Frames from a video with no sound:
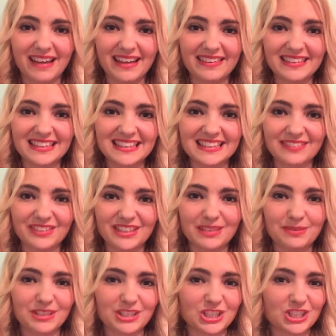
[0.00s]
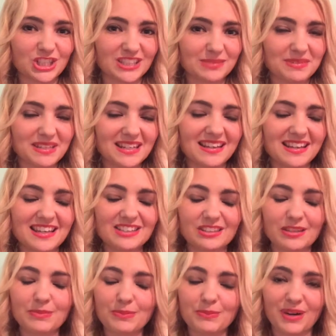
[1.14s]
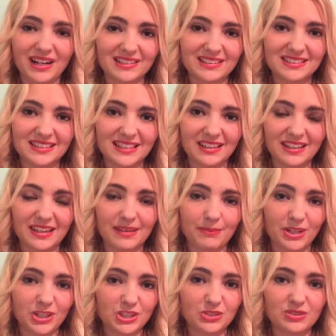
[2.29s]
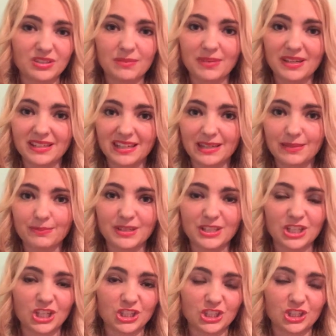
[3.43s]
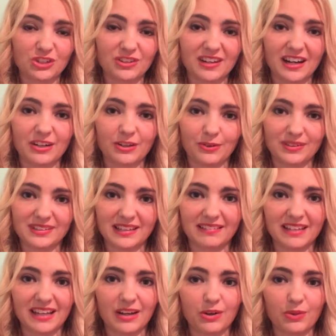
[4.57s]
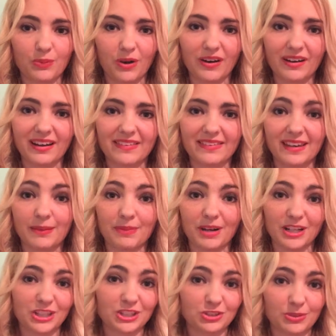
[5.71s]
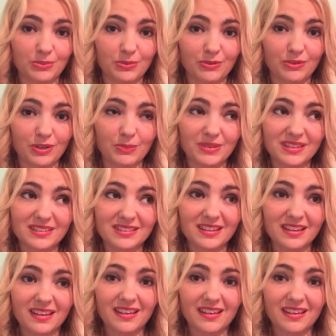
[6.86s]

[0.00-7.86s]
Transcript: I think it's definitely going to be an adjustment. So I've been practicing in my shoes and my cape, making sure that I know exactly how to walk and that I'm not going to trip over it, because